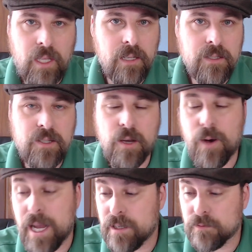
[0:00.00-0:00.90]
So
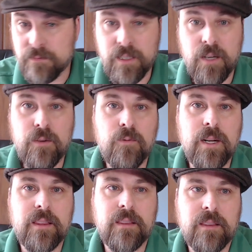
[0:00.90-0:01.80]
I don't know
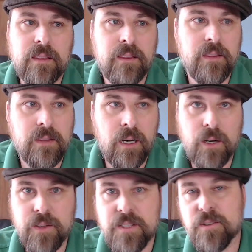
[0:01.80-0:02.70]
what
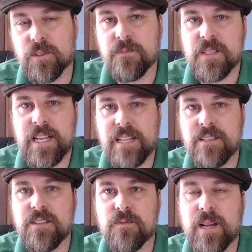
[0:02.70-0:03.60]
all the
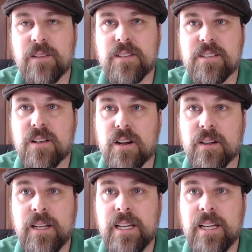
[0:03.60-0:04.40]
circumstances around this are.